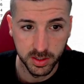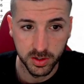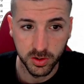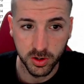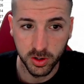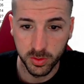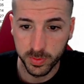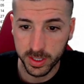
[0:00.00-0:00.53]

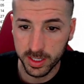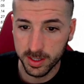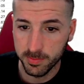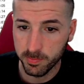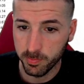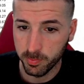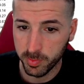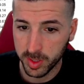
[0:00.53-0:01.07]
comma,
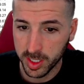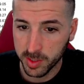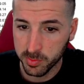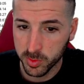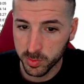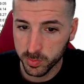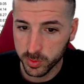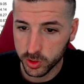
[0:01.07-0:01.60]

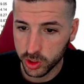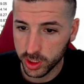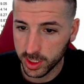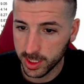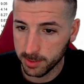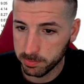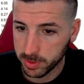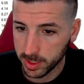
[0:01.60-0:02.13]
minimum
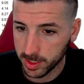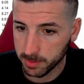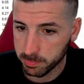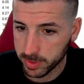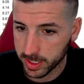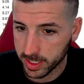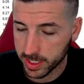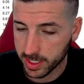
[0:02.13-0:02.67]
GDP
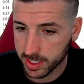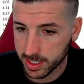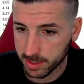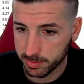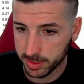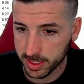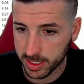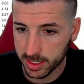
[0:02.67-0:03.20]
per
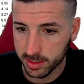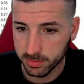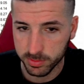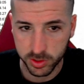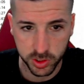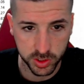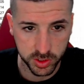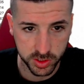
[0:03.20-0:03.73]
capita, which
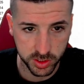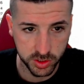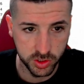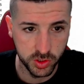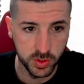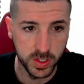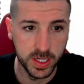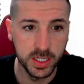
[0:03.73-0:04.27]
is this
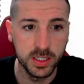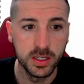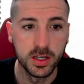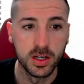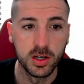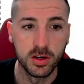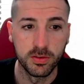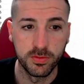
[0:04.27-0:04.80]
one,
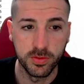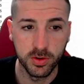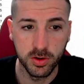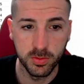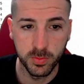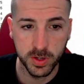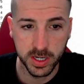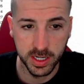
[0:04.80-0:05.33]
from
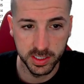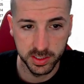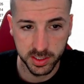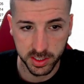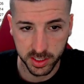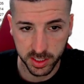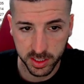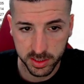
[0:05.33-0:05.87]

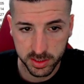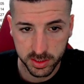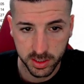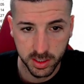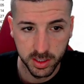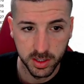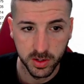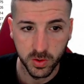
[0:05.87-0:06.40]
countries
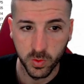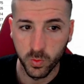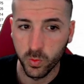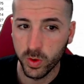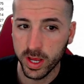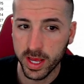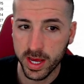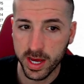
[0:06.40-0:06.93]

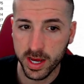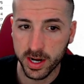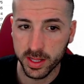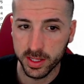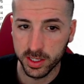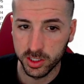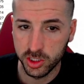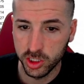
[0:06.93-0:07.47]
where the
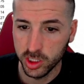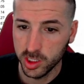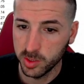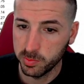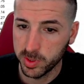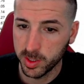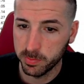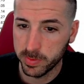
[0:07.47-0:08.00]

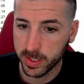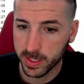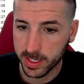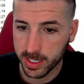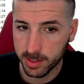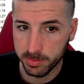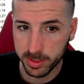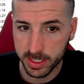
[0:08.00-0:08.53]
GDP per
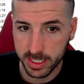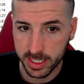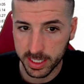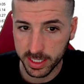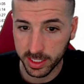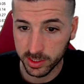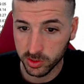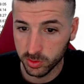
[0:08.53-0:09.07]
capita
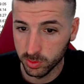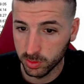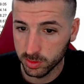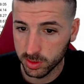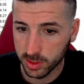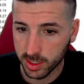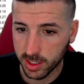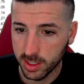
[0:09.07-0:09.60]
is not
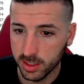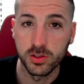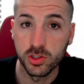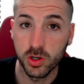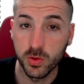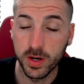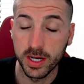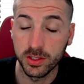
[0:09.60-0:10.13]
null.
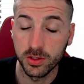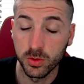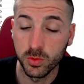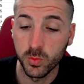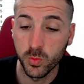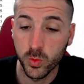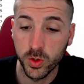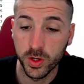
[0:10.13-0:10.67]
So I don't
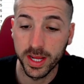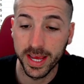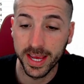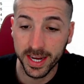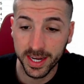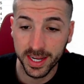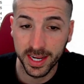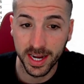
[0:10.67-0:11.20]
want
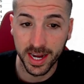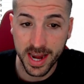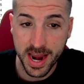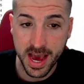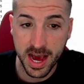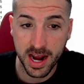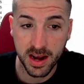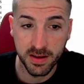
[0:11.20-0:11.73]
any
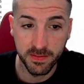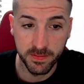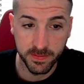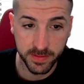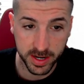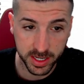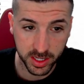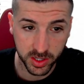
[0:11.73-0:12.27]
null
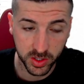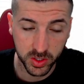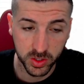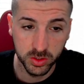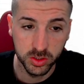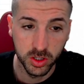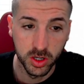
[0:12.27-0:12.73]
values.